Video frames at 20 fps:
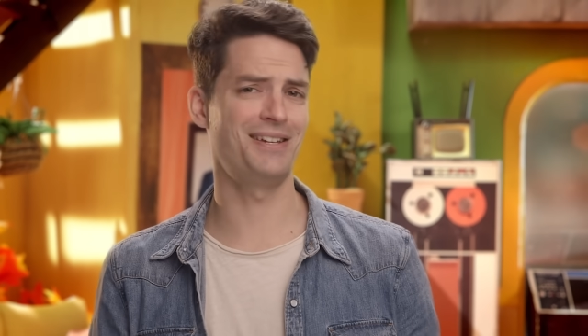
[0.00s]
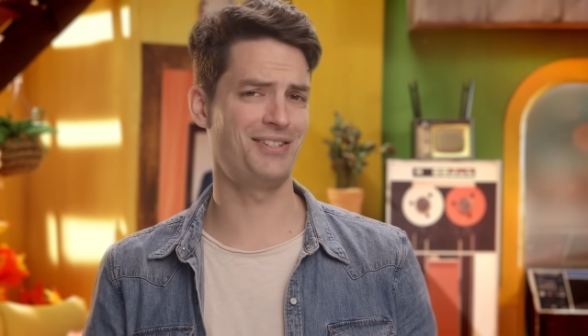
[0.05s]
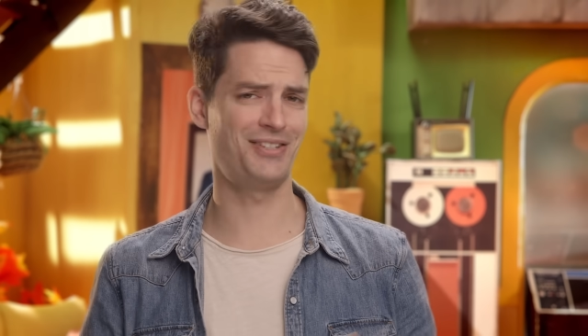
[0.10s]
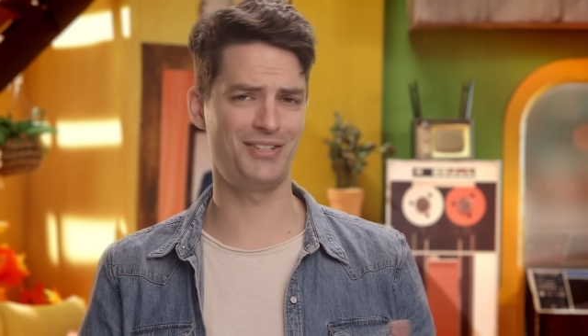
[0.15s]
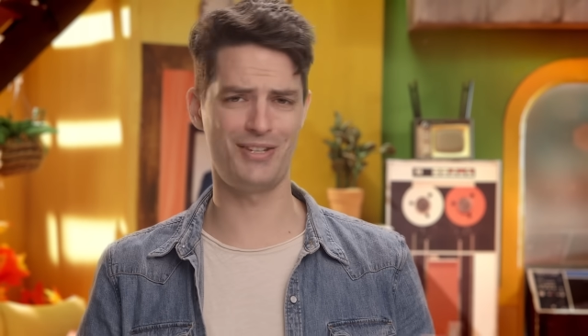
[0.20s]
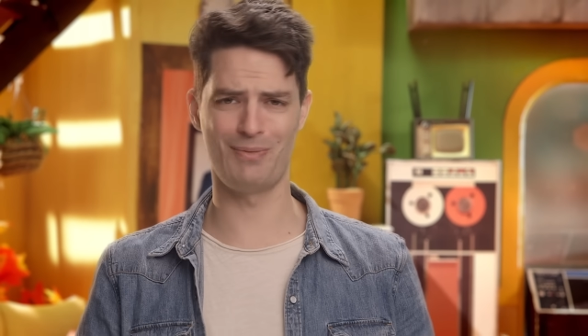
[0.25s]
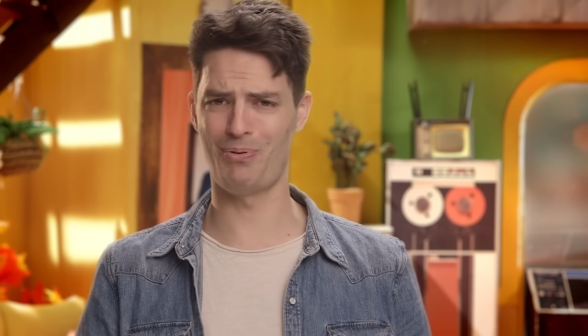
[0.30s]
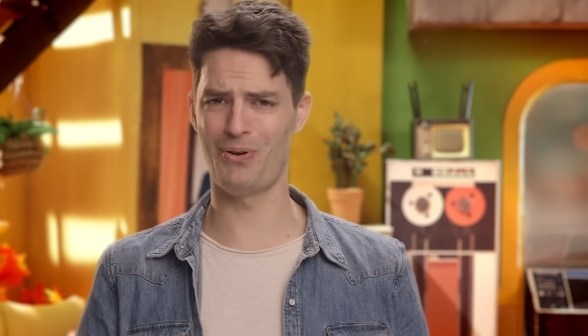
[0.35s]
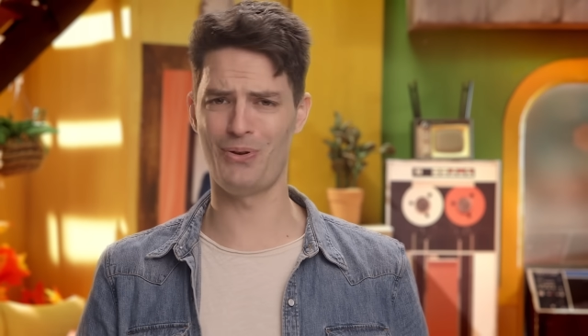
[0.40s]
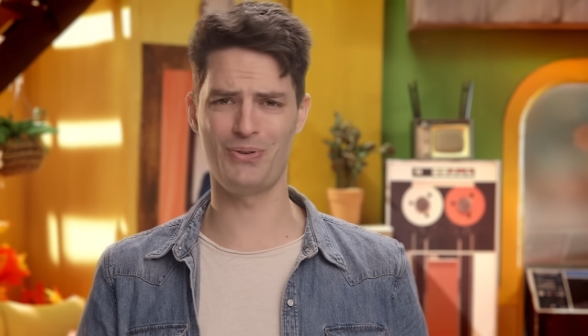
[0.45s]

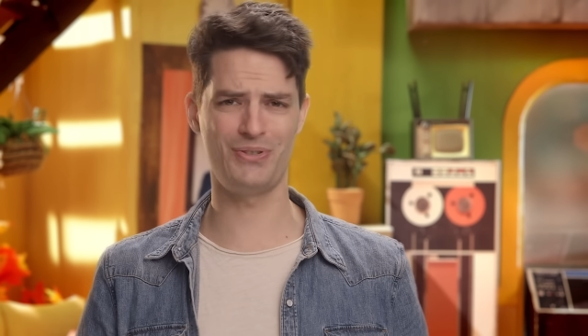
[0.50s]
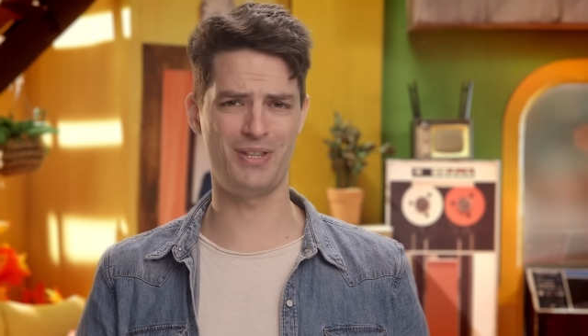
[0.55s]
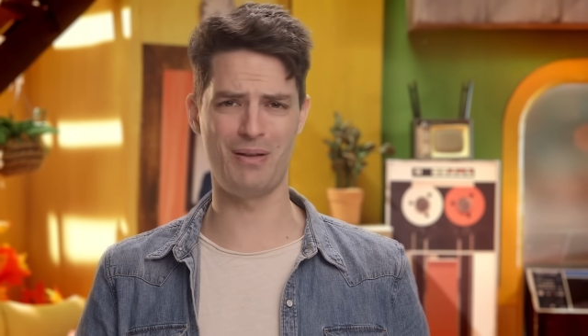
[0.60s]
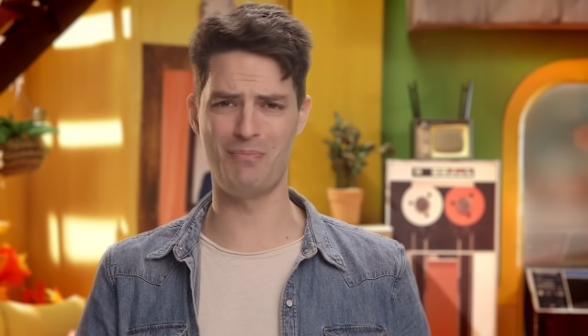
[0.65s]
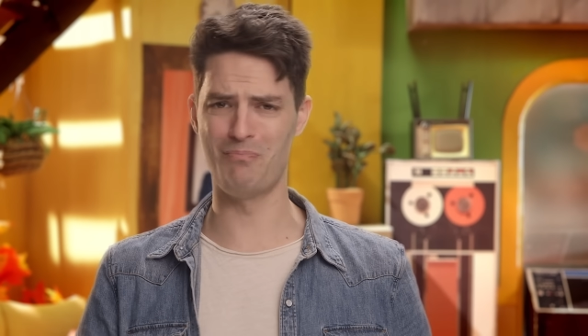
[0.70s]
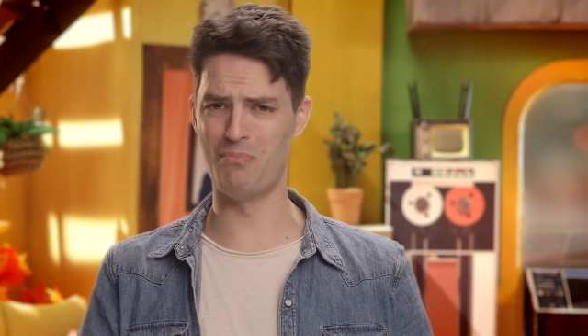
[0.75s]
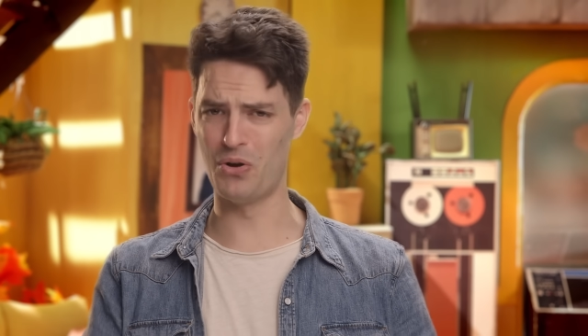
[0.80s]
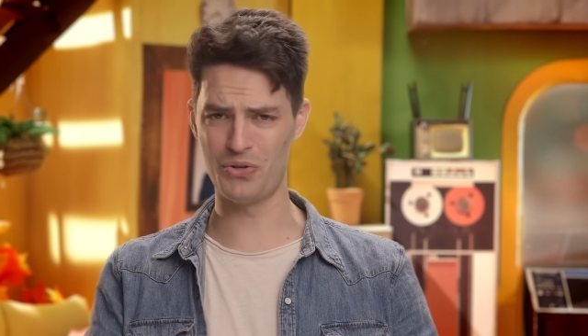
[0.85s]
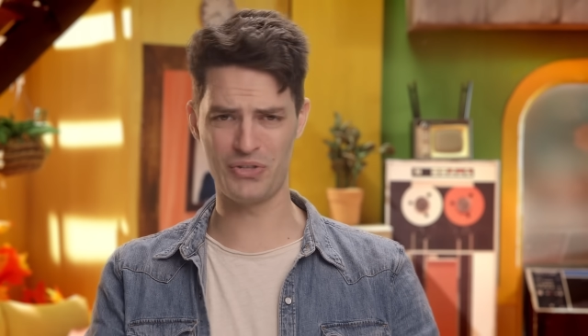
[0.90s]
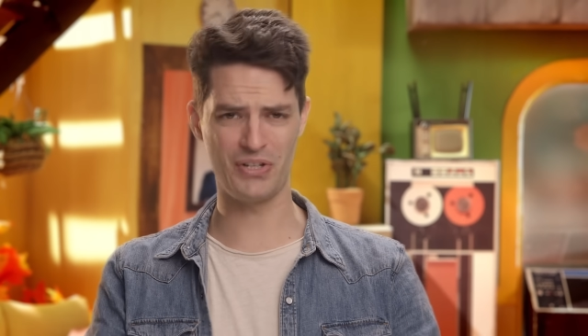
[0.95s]
suppose that
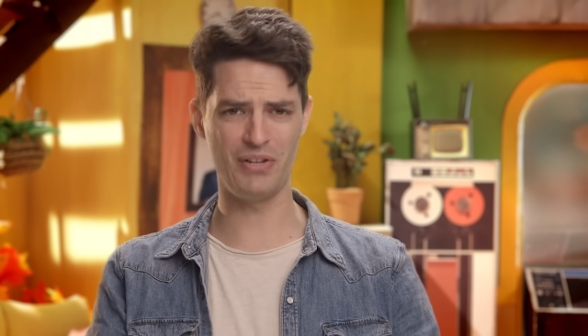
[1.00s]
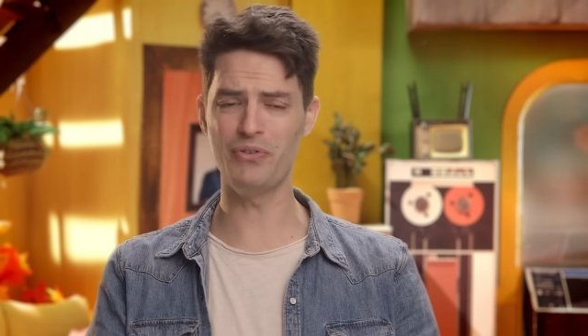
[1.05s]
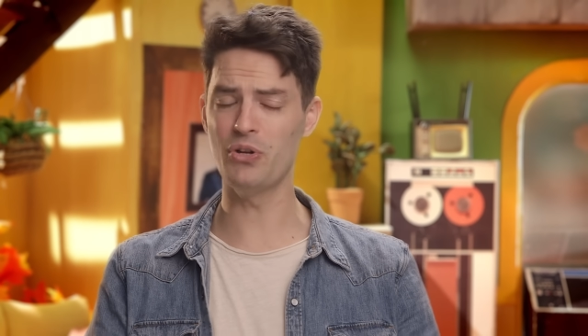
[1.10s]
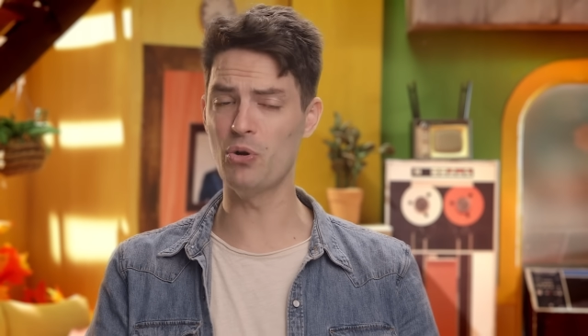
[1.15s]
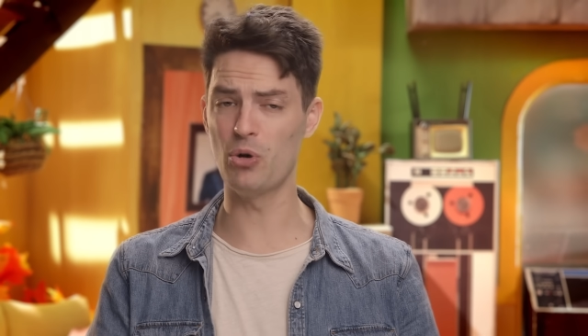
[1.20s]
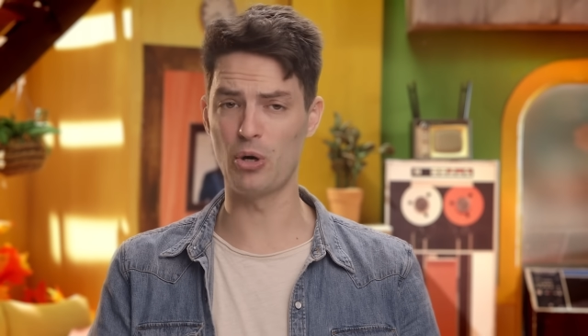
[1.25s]
most of you